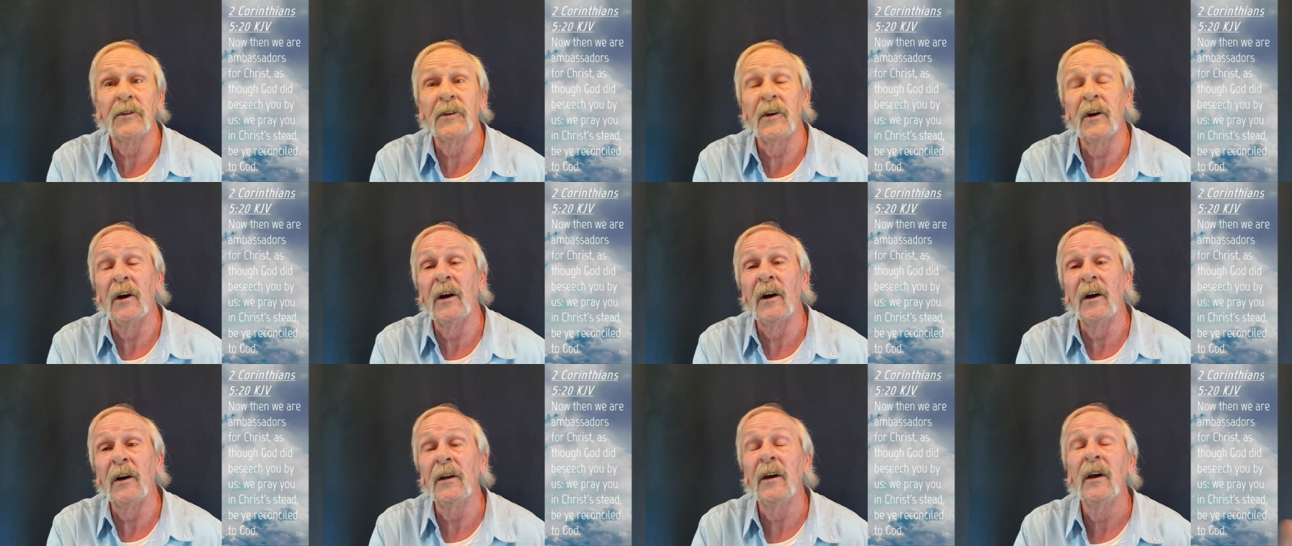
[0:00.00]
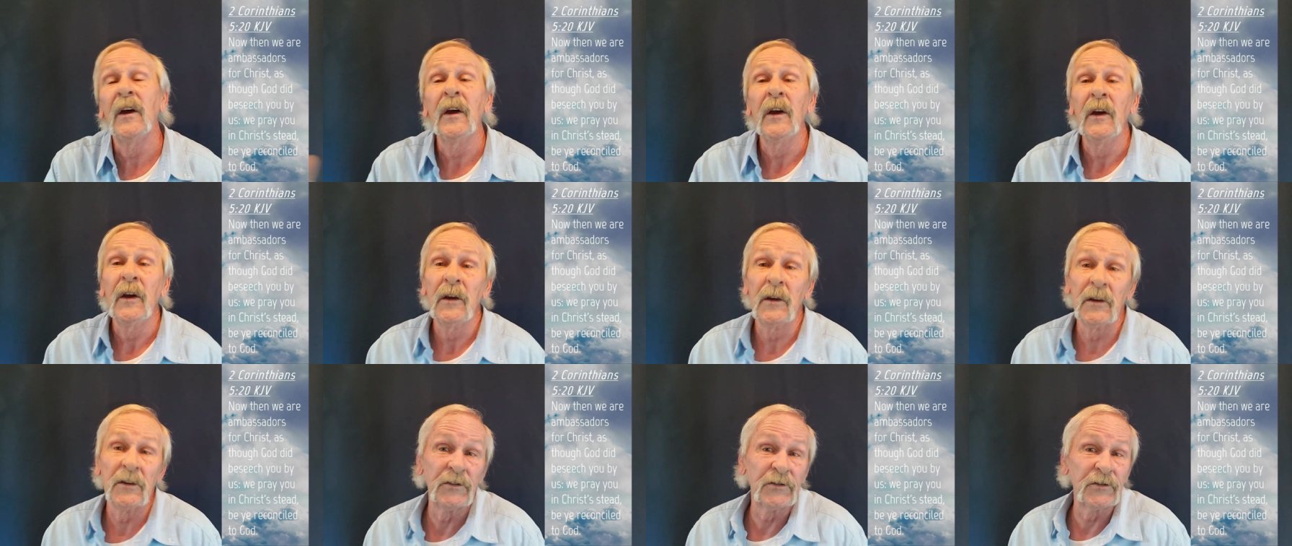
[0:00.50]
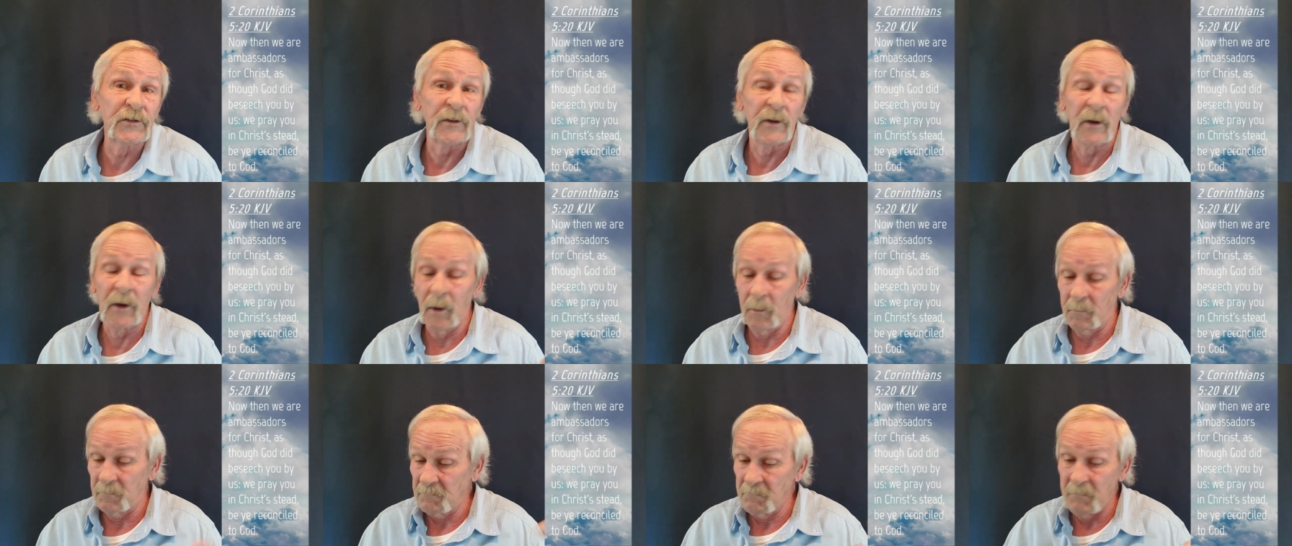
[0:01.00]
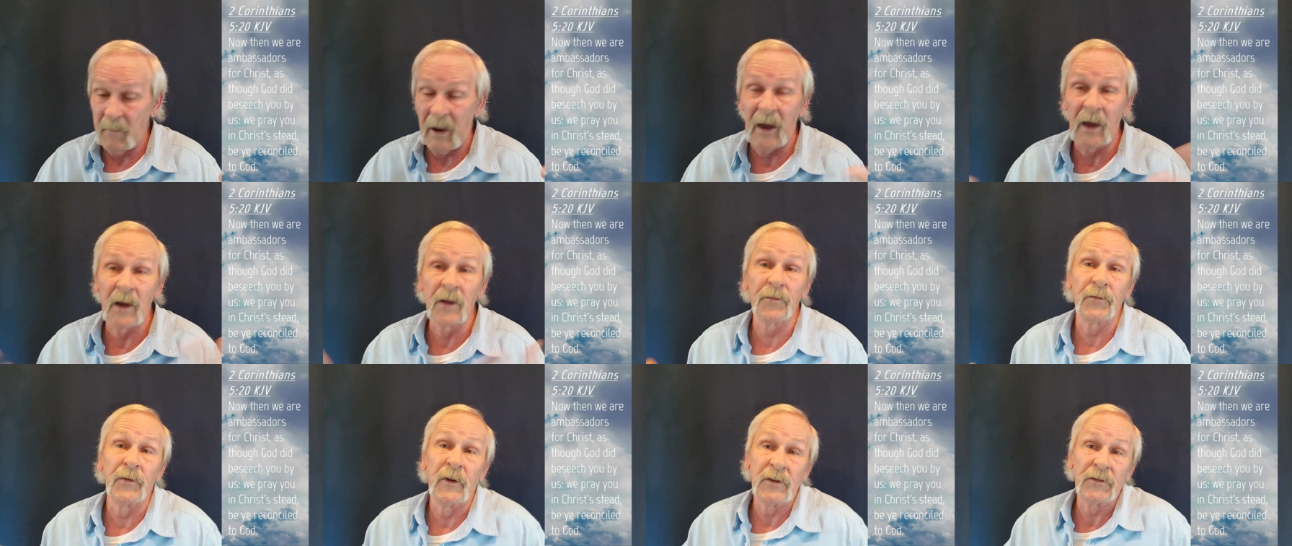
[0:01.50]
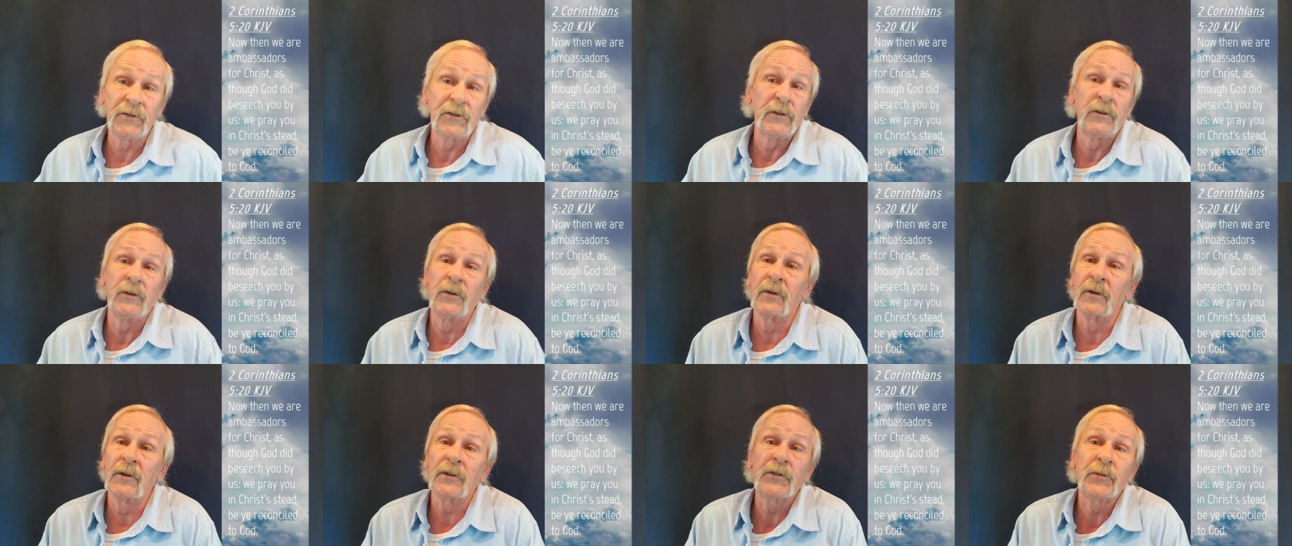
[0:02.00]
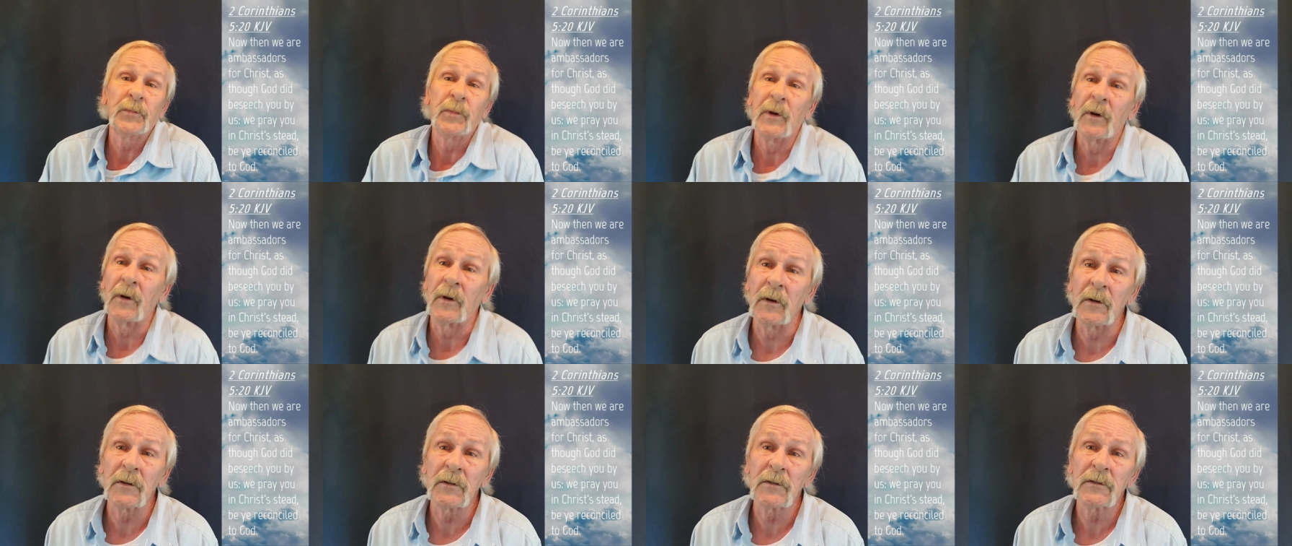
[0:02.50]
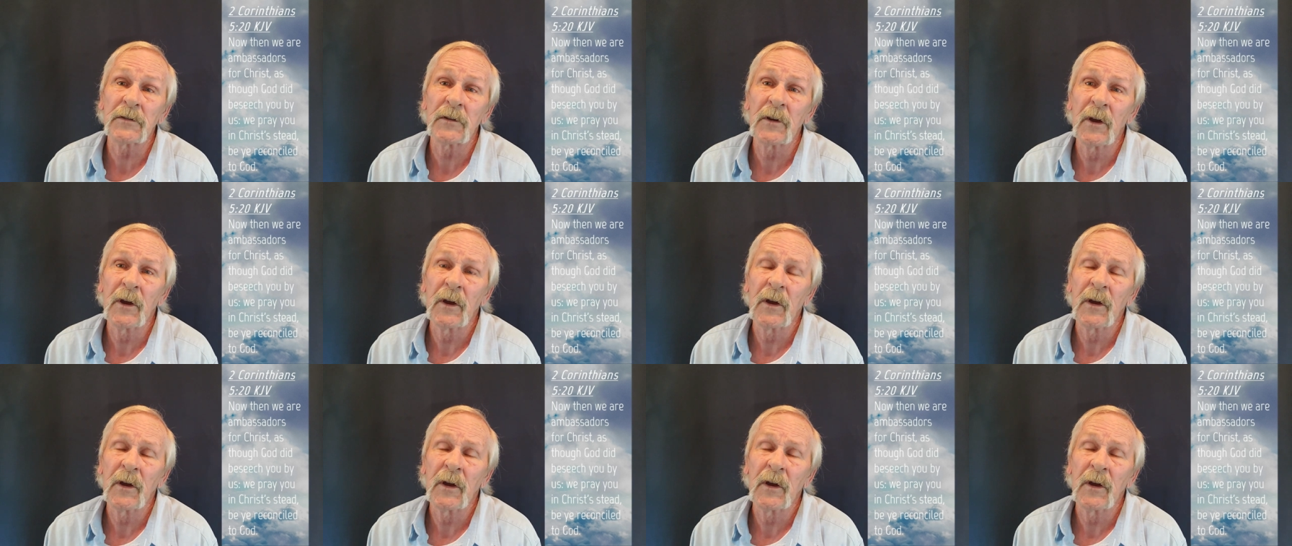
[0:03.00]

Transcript: to God, is manifest in your experience.